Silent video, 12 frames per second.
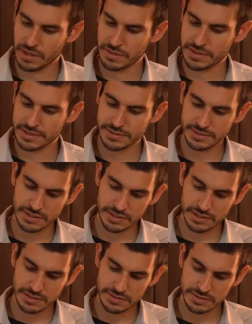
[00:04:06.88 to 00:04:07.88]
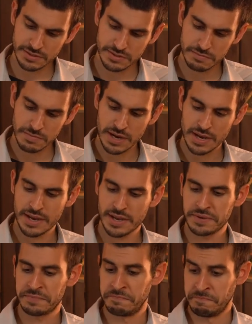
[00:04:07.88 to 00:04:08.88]
this isn't
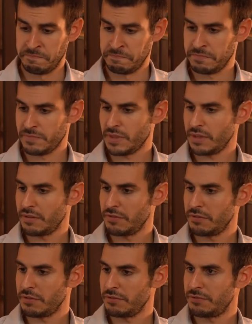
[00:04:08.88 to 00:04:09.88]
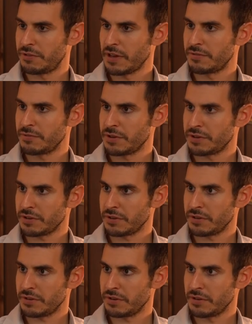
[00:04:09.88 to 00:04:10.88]
my favorite
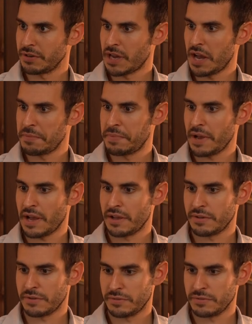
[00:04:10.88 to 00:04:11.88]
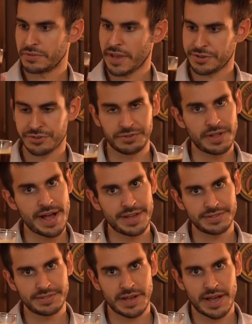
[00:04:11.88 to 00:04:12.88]
cup slash
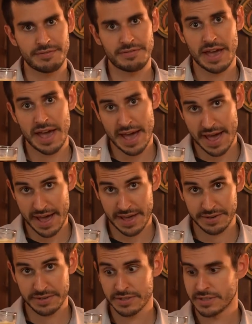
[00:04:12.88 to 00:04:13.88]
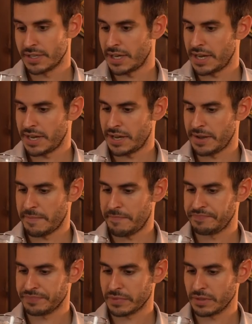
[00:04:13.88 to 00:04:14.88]
glass I've had.
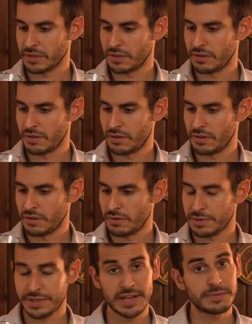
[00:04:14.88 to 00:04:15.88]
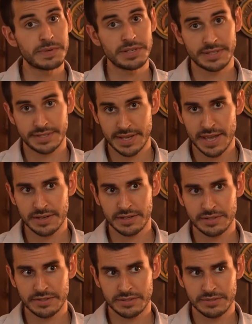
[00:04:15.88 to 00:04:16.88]
Um, but that being said,
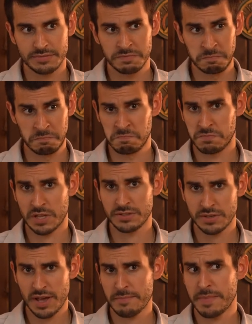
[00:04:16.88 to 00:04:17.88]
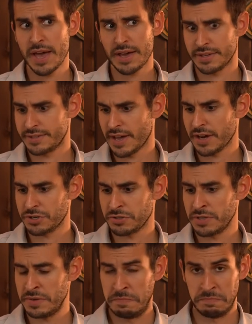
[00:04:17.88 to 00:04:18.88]
it's it's not bad. It's
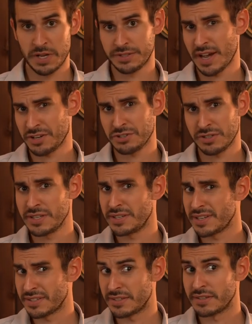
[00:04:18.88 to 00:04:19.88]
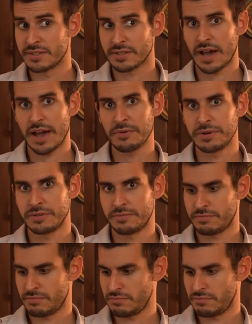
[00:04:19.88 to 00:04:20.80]
actually it's actually decent. I would,